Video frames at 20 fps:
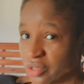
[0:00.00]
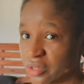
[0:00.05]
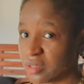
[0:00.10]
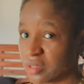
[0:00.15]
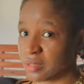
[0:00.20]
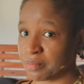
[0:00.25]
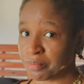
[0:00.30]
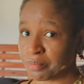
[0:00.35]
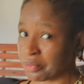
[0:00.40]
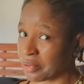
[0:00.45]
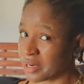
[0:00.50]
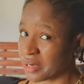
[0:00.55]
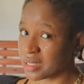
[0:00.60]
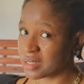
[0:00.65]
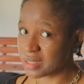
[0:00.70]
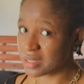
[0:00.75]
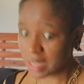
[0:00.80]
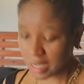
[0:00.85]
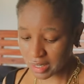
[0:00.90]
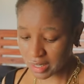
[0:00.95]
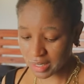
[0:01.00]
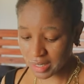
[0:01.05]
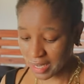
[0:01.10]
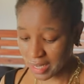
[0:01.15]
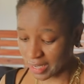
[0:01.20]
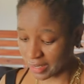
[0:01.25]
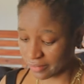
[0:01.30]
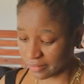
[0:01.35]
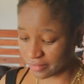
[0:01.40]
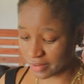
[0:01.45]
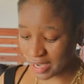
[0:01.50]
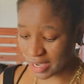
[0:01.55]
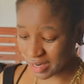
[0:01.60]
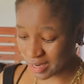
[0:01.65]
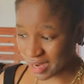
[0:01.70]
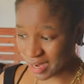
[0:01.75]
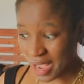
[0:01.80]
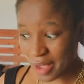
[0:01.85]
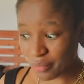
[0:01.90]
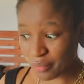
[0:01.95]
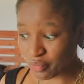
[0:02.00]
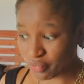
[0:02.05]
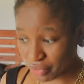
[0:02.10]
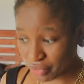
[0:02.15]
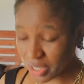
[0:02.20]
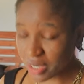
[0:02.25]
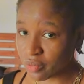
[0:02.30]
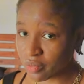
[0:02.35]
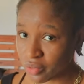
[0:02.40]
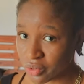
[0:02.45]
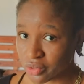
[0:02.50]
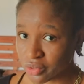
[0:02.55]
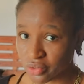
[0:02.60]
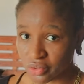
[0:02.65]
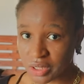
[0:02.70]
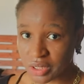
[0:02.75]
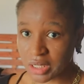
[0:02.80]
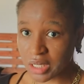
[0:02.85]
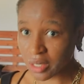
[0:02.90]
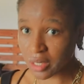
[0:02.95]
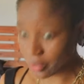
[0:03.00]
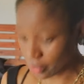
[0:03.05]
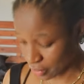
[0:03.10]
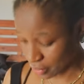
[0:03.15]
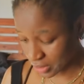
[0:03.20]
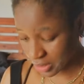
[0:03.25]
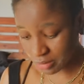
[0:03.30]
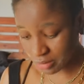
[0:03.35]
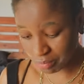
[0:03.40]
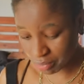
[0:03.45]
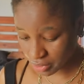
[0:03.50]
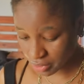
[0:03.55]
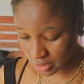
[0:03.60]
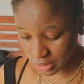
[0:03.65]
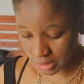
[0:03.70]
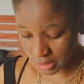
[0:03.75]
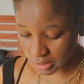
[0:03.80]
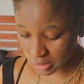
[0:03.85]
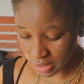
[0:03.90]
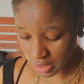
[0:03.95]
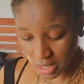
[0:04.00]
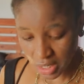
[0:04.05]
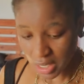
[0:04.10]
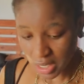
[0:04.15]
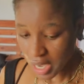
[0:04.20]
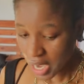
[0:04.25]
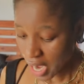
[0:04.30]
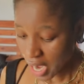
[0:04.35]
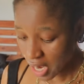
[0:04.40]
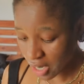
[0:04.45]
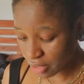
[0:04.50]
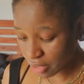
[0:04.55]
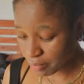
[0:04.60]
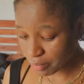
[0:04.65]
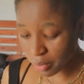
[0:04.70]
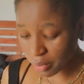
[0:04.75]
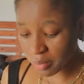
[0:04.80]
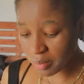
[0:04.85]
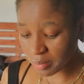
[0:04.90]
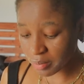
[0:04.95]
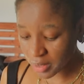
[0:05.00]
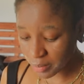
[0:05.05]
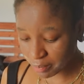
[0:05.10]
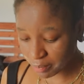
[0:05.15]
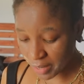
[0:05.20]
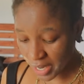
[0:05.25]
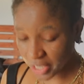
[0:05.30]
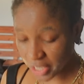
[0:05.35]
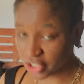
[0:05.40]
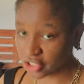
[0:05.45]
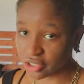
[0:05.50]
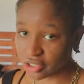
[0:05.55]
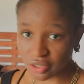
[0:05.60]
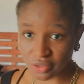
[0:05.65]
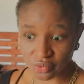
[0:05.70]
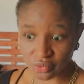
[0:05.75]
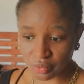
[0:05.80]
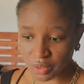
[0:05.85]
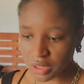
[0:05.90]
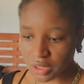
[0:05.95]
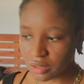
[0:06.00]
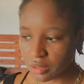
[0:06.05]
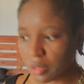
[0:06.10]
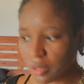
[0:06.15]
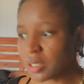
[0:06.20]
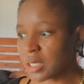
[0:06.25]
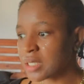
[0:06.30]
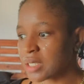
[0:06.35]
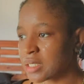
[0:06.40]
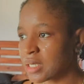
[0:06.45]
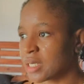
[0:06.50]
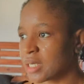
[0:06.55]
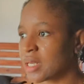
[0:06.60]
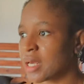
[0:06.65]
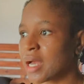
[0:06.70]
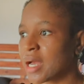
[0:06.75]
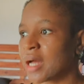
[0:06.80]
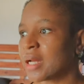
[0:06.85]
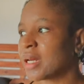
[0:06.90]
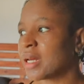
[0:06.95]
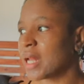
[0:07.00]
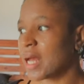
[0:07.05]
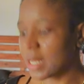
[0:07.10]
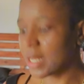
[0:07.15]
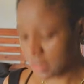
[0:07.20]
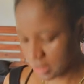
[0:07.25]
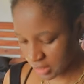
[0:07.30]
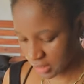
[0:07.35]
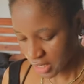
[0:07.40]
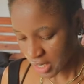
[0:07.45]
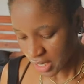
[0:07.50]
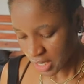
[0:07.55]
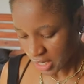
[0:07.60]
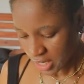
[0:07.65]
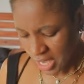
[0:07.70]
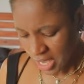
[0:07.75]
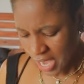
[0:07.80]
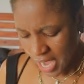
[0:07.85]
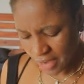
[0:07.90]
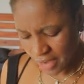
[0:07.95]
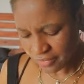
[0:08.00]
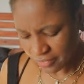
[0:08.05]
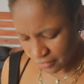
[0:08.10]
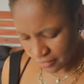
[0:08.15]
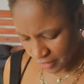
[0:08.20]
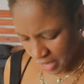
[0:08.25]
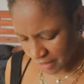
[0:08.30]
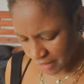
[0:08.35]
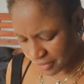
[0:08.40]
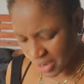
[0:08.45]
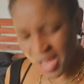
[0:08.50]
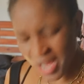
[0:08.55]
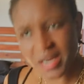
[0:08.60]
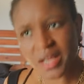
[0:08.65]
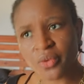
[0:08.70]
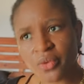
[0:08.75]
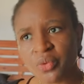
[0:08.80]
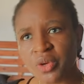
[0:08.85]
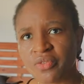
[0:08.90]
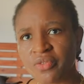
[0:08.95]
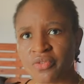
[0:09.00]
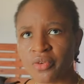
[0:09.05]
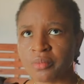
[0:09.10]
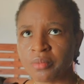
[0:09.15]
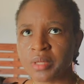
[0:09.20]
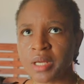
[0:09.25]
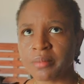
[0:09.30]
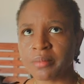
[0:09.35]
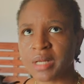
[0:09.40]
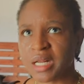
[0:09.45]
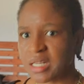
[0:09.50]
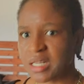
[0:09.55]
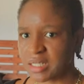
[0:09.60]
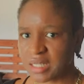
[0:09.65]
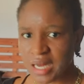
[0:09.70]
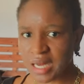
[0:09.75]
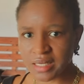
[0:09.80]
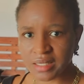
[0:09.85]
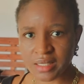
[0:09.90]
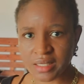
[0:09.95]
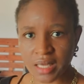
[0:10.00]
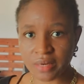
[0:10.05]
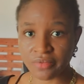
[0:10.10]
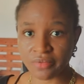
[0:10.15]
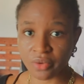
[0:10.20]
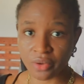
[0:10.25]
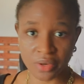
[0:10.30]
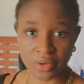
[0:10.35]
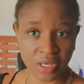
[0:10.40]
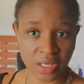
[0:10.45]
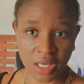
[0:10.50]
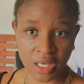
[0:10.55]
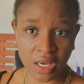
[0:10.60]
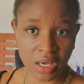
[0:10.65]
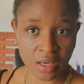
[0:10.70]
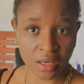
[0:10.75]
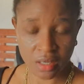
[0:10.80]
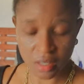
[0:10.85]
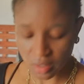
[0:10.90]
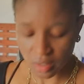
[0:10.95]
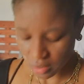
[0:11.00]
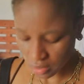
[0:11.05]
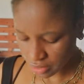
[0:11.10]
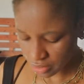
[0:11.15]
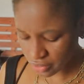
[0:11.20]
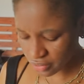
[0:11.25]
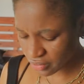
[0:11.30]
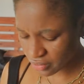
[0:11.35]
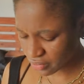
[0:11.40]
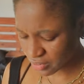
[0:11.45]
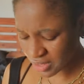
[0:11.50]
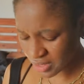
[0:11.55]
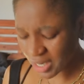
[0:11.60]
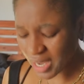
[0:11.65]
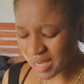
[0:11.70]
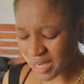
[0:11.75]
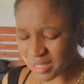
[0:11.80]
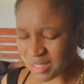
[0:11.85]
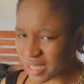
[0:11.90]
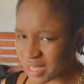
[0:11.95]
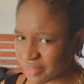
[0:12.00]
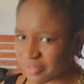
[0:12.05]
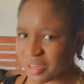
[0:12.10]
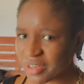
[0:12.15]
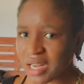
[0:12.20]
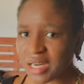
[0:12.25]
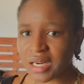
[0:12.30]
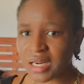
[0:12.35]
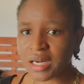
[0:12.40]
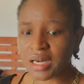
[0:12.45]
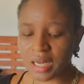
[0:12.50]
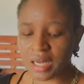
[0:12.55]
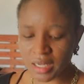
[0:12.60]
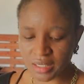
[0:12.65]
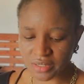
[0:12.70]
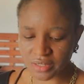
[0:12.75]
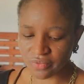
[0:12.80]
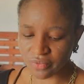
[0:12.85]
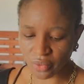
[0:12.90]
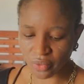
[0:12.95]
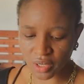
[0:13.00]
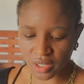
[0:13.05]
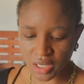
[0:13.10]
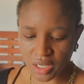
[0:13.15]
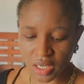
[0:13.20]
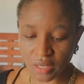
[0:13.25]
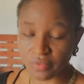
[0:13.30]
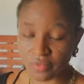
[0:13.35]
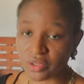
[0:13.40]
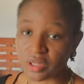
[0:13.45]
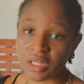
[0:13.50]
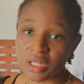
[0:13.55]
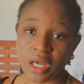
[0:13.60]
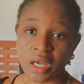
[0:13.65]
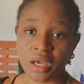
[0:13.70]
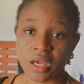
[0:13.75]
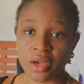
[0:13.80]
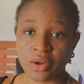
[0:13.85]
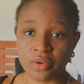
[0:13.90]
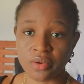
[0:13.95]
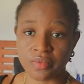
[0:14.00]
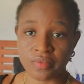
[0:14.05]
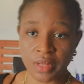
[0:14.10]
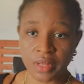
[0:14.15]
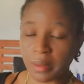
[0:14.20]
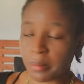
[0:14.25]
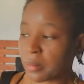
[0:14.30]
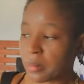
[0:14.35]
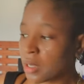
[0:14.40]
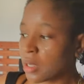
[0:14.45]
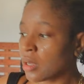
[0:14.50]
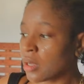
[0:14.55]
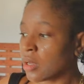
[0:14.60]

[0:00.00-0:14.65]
just pretty styling live and I really want to slay on a budget, I would probably buy Shein Wig. Honestly, they can last. I've had a wig from them that has lasted for a year, so they can definitely last for a year if you take care of them.